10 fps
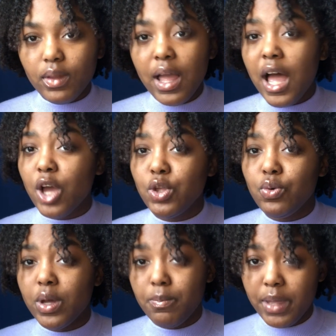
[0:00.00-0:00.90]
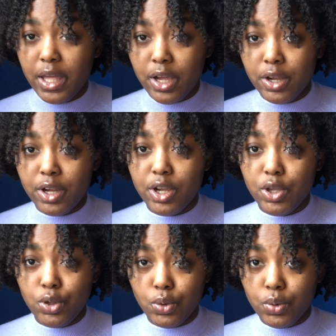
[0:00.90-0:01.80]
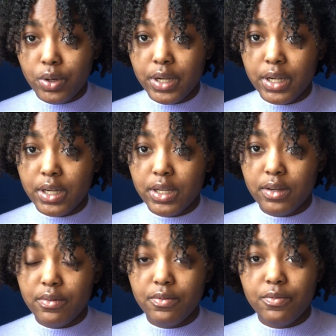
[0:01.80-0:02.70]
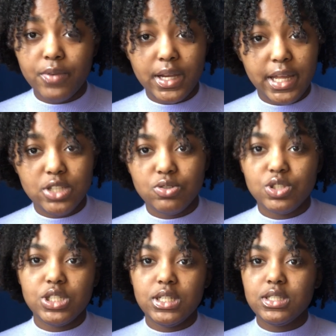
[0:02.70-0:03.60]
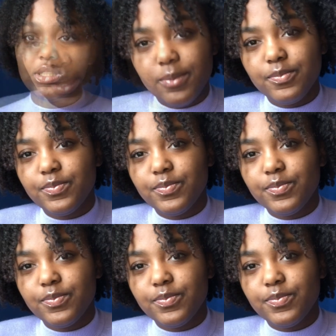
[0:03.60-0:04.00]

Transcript: how you compare your financial sheets.